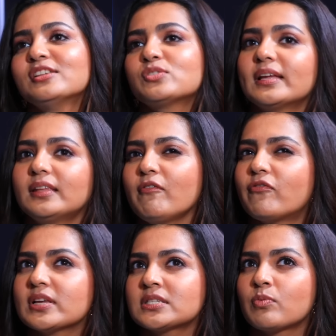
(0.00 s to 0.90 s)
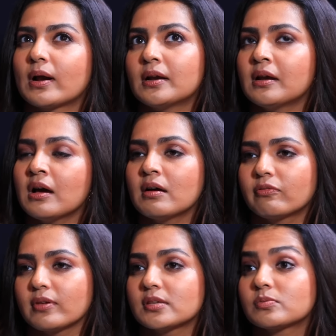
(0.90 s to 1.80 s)
so I think first
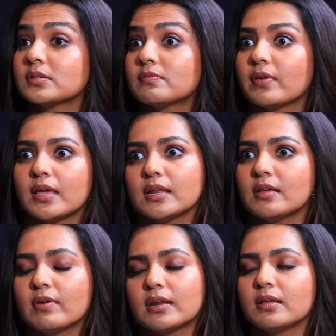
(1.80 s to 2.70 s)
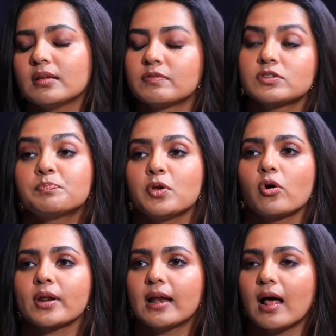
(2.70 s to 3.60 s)
1.5 weeks was very, it was
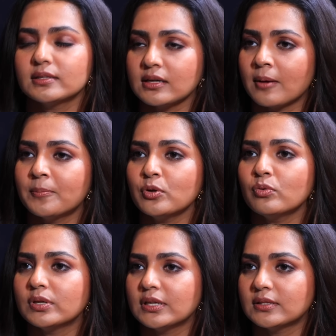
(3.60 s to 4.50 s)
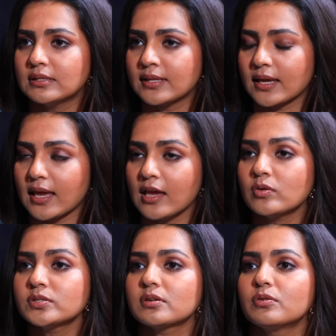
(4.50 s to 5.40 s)
pure hell. In the
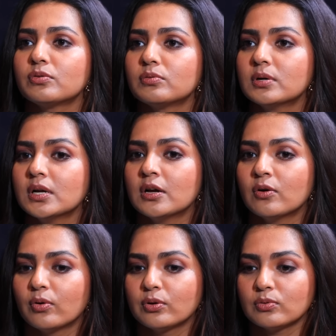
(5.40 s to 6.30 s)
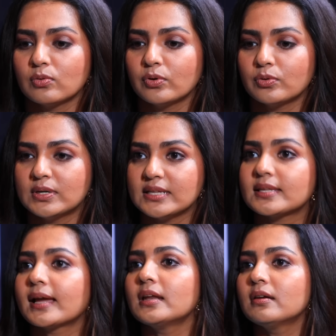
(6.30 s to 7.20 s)
chaos, oru
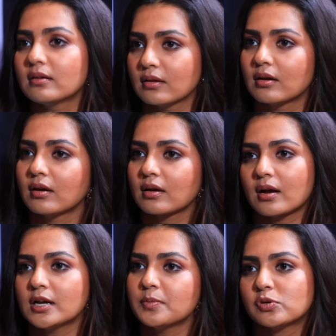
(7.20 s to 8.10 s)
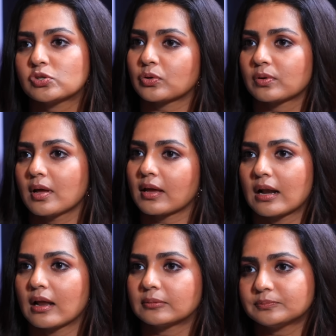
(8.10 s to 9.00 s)
design kandupidichom
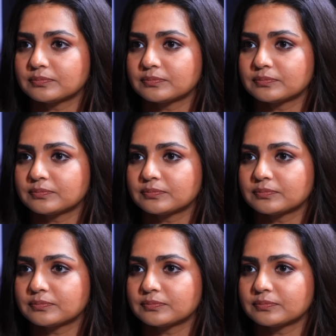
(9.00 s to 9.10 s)
nanga ella.